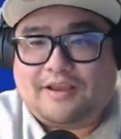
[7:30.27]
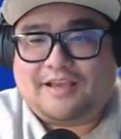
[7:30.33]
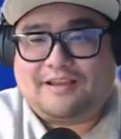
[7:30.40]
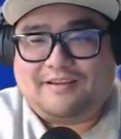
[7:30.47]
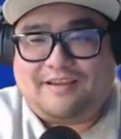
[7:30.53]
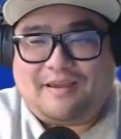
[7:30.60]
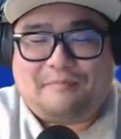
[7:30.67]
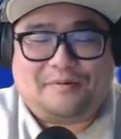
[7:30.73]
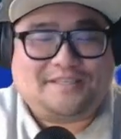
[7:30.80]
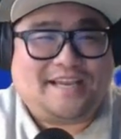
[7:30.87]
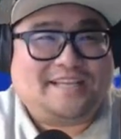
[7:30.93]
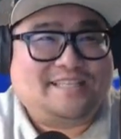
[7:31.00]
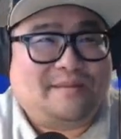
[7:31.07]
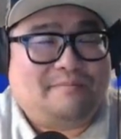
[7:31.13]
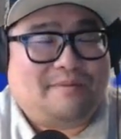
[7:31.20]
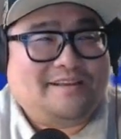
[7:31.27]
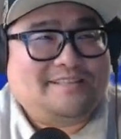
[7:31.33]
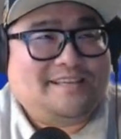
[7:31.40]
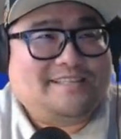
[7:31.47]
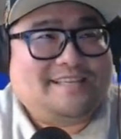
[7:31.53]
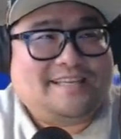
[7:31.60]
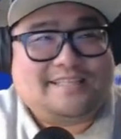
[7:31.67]
it pertains to
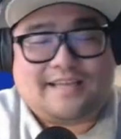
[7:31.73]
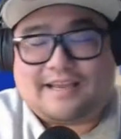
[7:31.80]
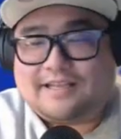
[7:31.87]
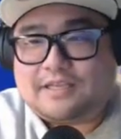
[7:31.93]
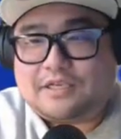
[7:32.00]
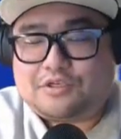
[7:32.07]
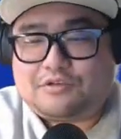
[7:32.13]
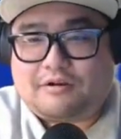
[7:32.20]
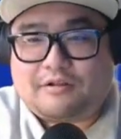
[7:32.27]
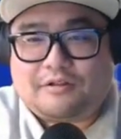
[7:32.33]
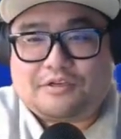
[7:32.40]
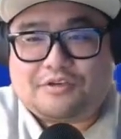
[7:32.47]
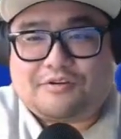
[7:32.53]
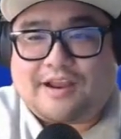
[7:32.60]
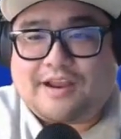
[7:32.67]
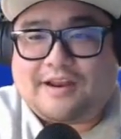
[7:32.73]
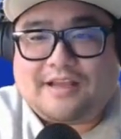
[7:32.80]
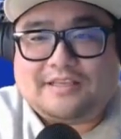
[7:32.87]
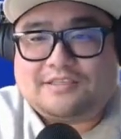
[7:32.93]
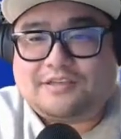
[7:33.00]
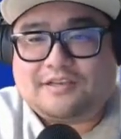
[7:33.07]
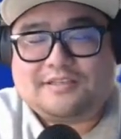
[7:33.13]
buses. It's like the struggle train.
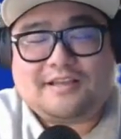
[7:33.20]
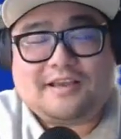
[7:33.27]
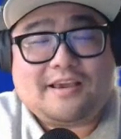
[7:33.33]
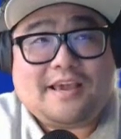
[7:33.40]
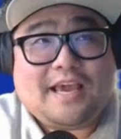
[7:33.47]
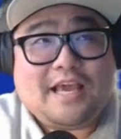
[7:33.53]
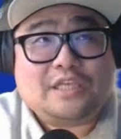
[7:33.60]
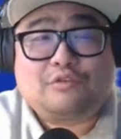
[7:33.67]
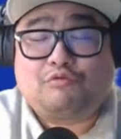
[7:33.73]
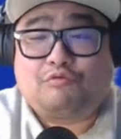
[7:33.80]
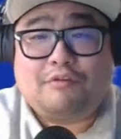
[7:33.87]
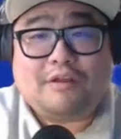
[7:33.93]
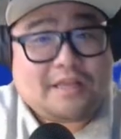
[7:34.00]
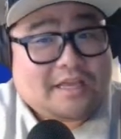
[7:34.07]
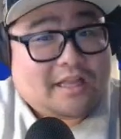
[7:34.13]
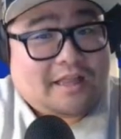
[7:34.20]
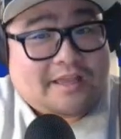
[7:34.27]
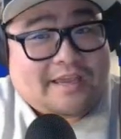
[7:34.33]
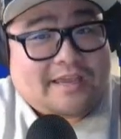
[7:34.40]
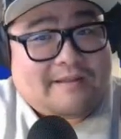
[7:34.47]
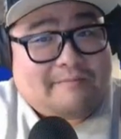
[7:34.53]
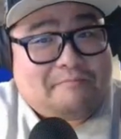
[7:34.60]
It's really
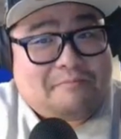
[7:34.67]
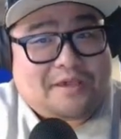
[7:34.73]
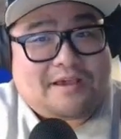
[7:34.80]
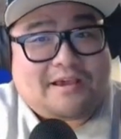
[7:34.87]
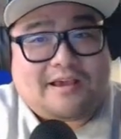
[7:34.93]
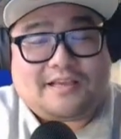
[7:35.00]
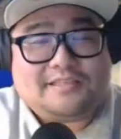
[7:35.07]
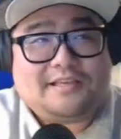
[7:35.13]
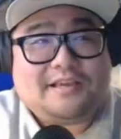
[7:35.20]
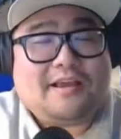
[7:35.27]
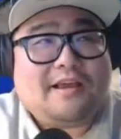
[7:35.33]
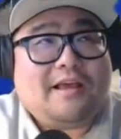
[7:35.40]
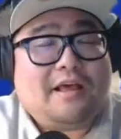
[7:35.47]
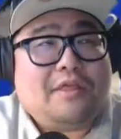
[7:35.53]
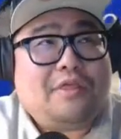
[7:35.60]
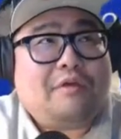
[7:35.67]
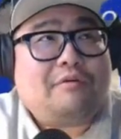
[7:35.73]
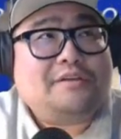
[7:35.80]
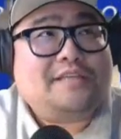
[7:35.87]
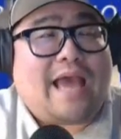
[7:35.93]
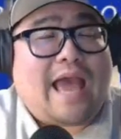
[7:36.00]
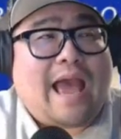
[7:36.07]
clean because
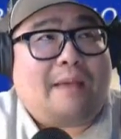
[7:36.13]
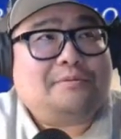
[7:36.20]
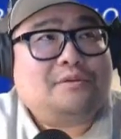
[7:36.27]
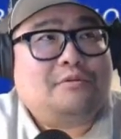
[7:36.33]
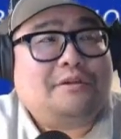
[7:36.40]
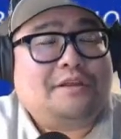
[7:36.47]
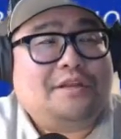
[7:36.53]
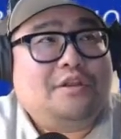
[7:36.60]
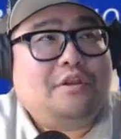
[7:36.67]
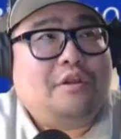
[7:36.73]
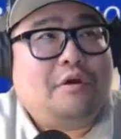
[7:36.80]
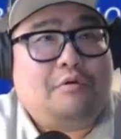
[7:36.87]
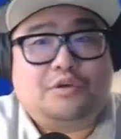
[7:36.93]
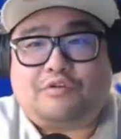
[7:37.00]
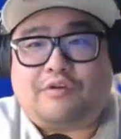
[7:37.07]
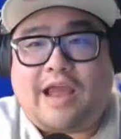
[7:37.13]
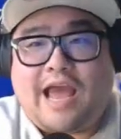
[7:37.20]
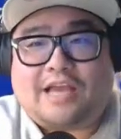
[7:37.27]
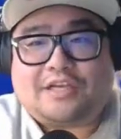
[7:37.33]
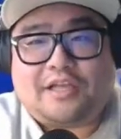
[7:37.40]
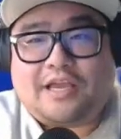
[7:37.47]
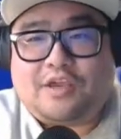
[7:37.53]
there is absolutely no
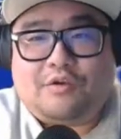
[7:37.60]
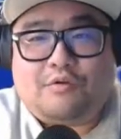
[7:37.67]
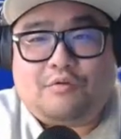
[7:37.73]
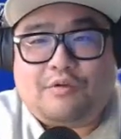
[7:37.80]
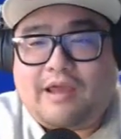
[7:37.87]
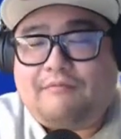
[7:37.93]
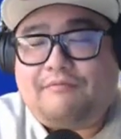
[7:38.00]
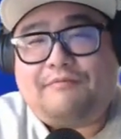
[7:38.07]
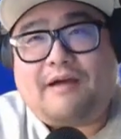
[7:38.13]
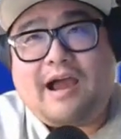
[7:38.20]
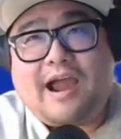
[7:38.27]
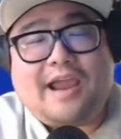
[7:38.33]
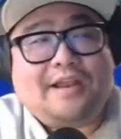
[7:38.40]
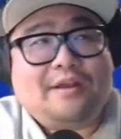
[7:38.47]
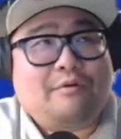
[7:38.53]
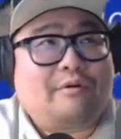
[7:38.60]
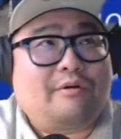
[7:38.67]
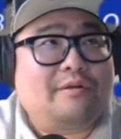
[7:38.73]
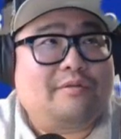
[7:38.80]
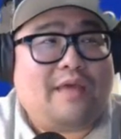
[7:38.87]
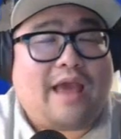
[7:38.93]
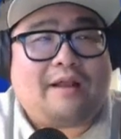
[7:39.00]
trash. Like you get fined,
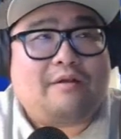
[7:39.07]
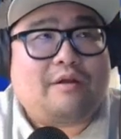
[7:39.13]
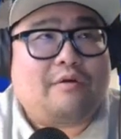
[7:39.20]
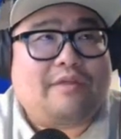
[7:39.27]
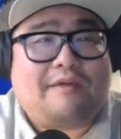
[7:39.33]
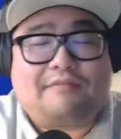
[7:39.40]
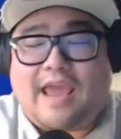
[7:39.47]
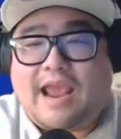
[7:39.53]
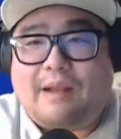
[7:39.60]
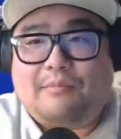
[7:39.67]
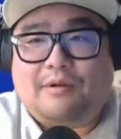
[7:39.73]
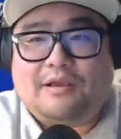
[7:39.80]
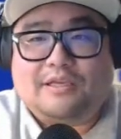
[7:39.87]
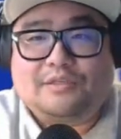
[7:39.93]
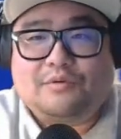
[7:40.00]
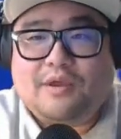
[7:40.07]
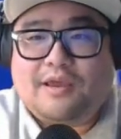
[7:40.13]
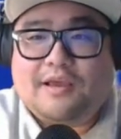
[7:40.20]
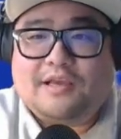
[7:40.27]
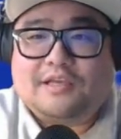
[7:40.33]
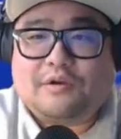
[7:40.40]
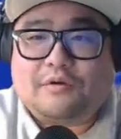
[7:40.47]
or I don't know, they have cameras.
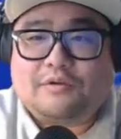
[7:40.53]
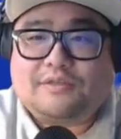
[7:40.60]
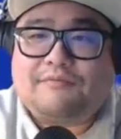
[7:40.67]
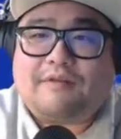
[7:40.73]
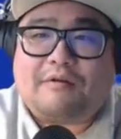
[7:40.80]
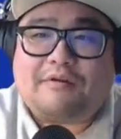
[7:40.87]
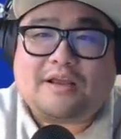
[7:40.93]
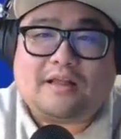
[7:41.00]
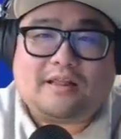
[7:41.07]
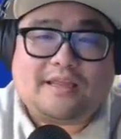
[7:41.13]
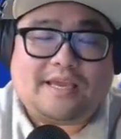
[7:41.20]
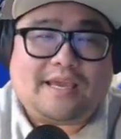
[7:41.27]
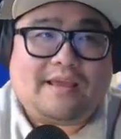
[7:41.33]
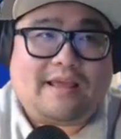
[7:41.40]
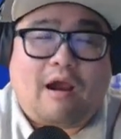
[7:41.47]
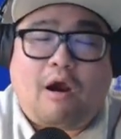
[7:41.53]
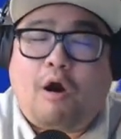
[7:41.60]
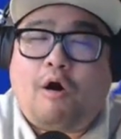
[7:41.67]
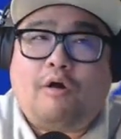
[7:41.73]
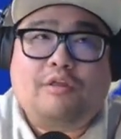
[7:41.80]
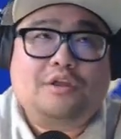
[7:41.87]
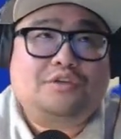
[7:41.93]
So it's a very clean,
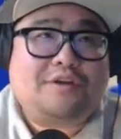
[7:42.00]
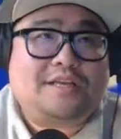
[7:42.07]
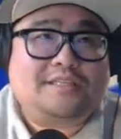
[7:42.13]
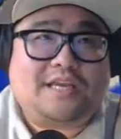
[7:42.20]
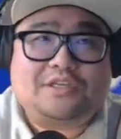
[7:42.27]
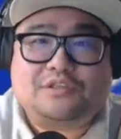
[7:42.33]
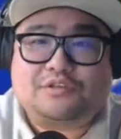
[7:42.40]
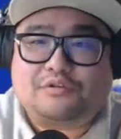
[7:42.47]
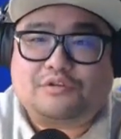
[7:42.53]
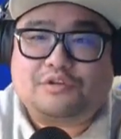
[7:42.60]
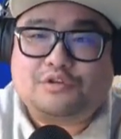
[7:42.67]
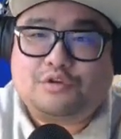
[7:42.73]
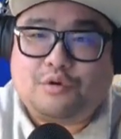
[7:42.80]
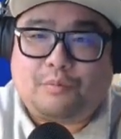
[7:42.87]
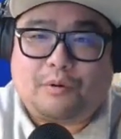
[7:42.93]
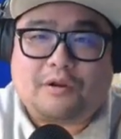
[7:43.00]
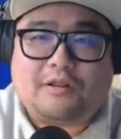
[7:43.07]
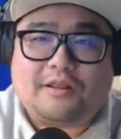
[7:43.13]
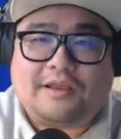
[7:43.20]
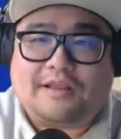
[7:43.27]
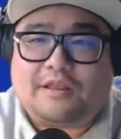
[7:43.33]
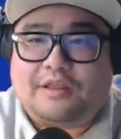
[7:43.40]
all the train stations are super
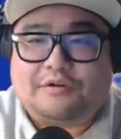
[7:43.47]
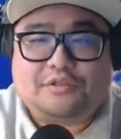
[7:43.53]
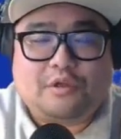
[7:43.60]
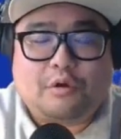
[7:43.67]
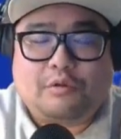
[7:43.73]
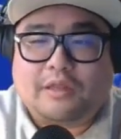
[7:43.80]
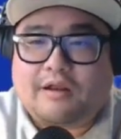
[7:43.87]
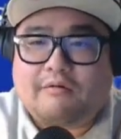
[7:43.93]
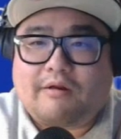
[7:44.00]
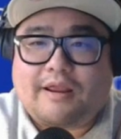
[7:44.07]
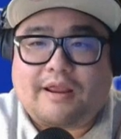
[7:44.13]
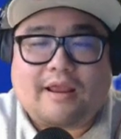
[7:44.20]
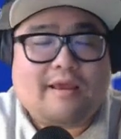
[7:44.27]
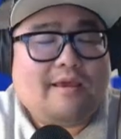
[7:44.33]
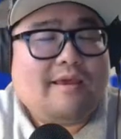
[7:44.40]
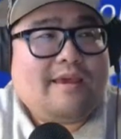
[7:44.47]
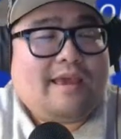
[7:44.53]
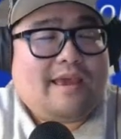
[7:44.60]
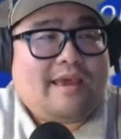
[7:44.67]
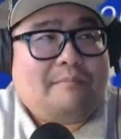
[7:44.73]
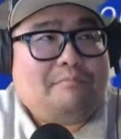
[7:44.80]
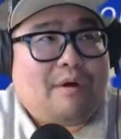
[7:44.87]
clean. There's no littering,
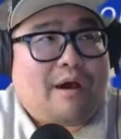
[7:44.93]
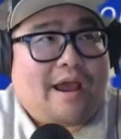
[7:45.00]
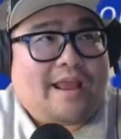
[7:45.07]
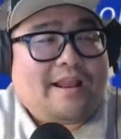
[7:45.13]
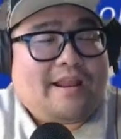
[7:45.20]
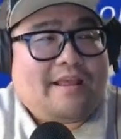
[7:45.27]
but